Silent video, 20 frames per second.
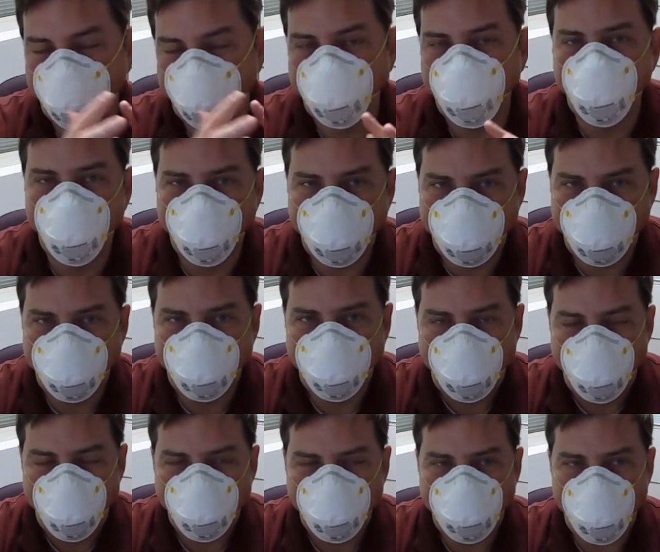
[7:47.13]
during COVID,
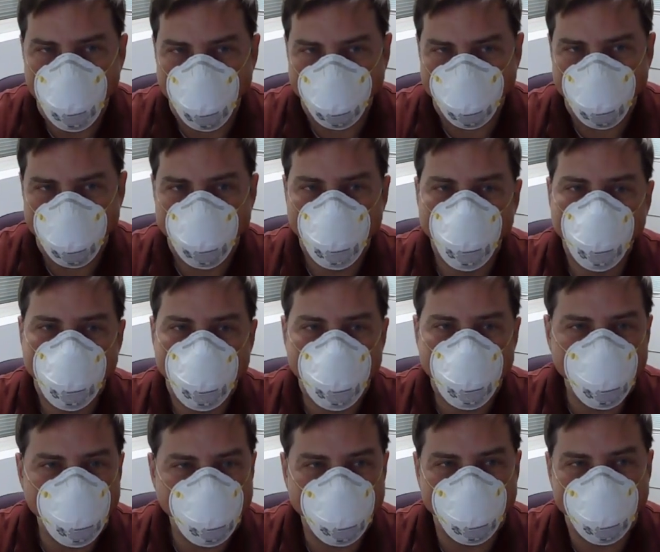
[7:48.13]
people have had to
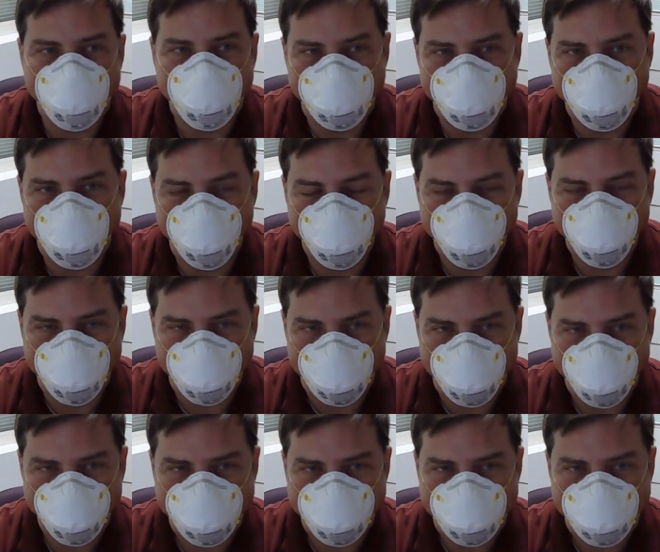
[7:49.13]
reuse their
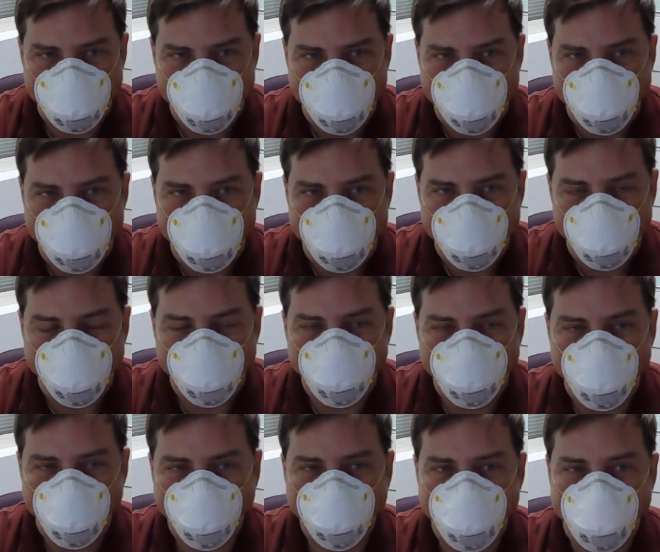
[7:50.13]
N95s,
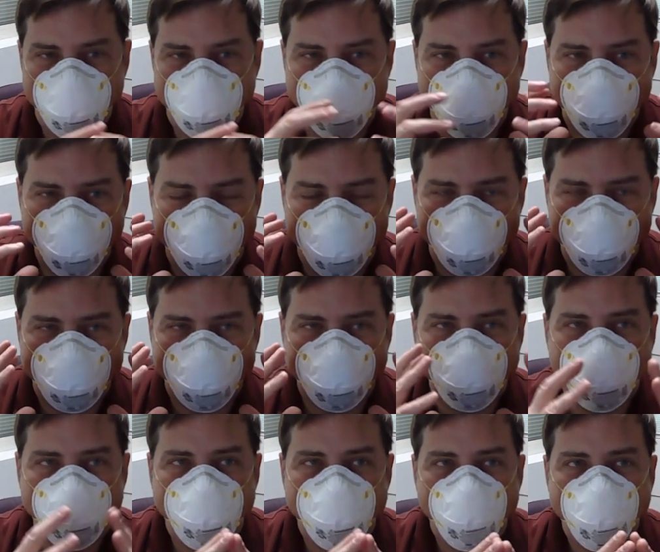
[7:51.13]
and that's fine. I mean,
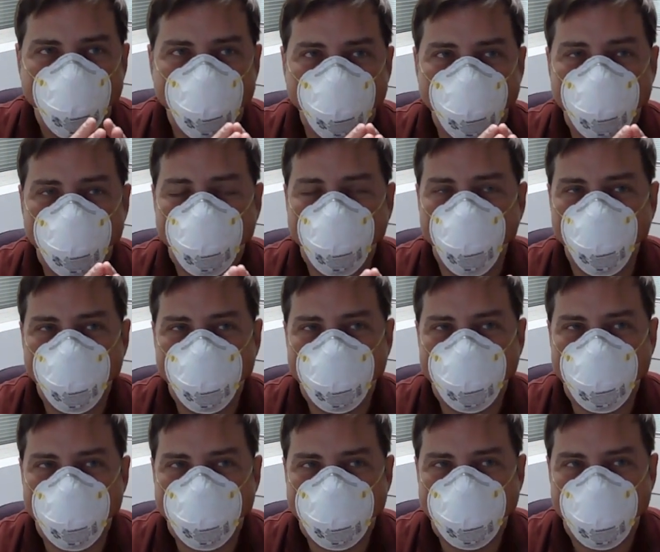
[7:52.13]
they're not going
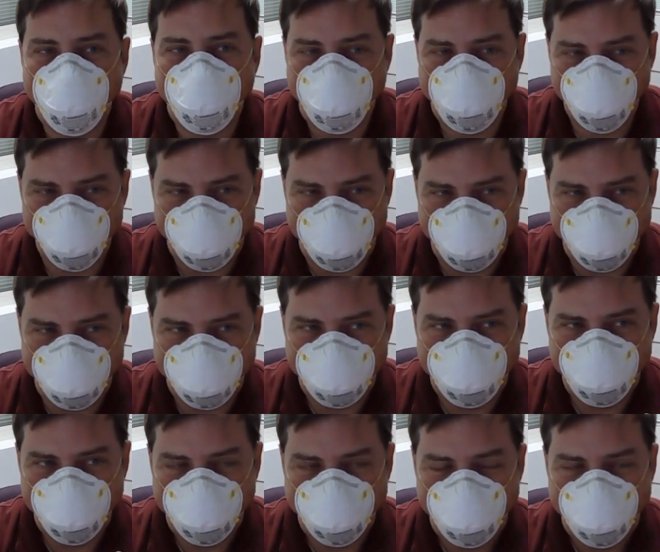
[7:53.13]
to get
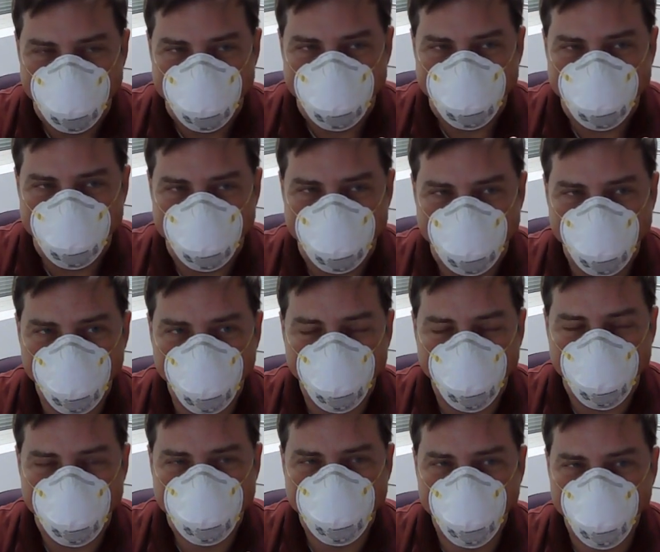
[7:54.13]
saturated in the
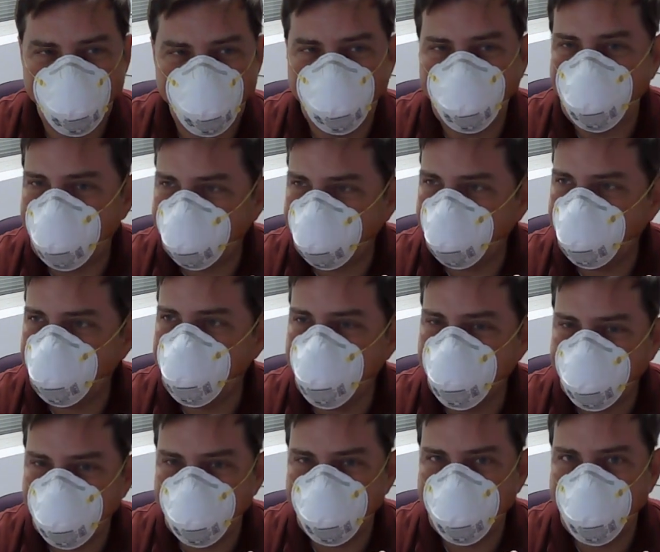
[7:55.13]
ways that we're likely to
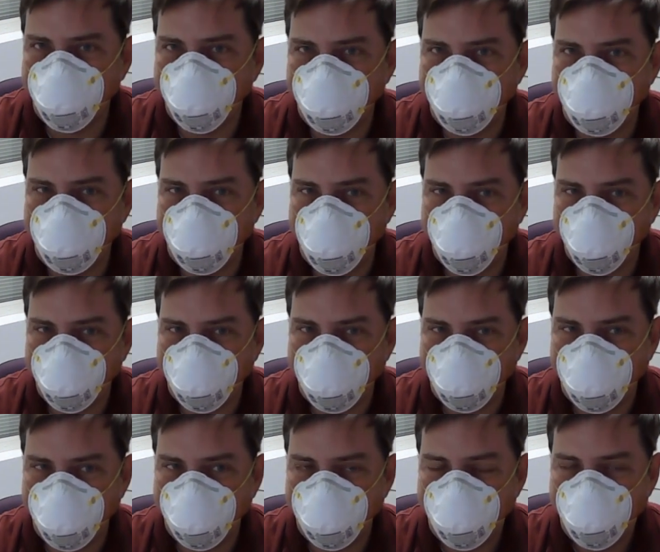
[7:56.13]
use them here at
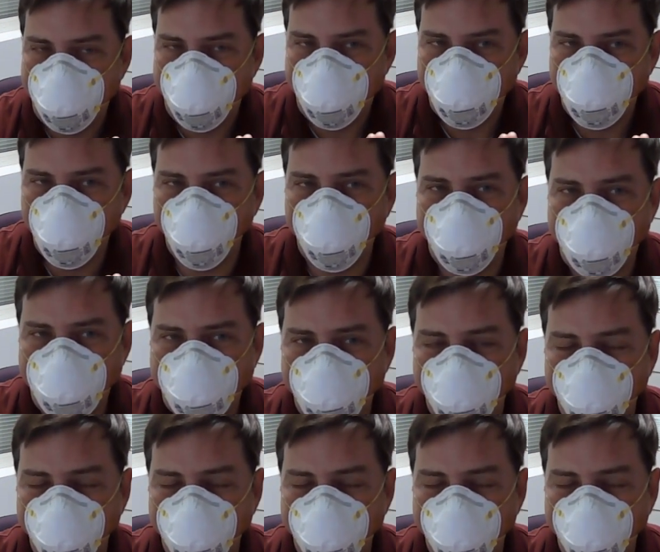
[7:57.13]
DRI. But what